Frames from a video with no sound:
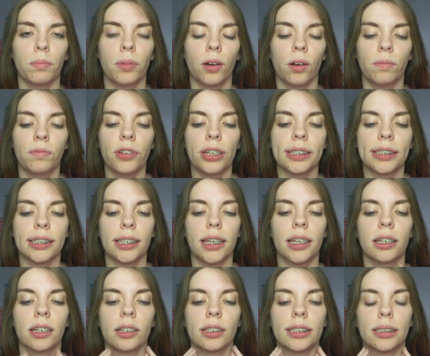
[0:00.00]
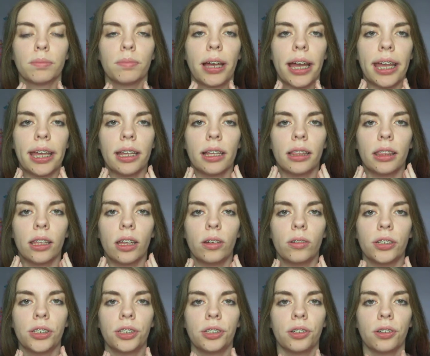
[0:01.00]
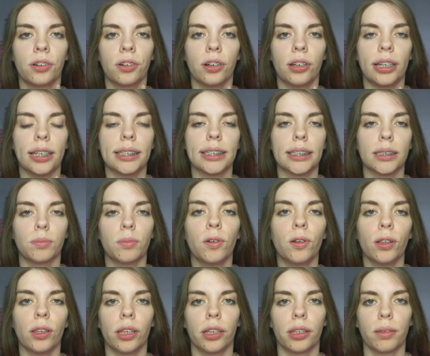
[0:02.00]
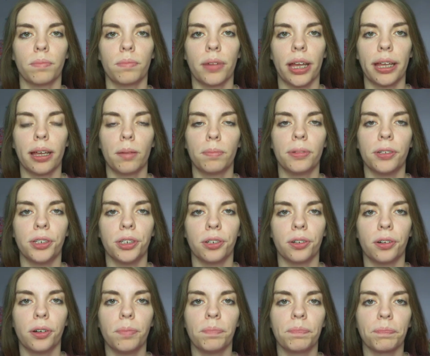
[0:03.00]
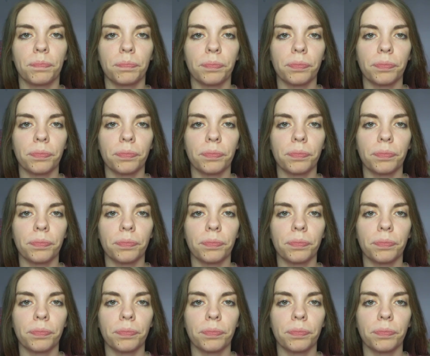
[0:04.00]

But obviously, because my lower jaw is smaller than my upper jaw,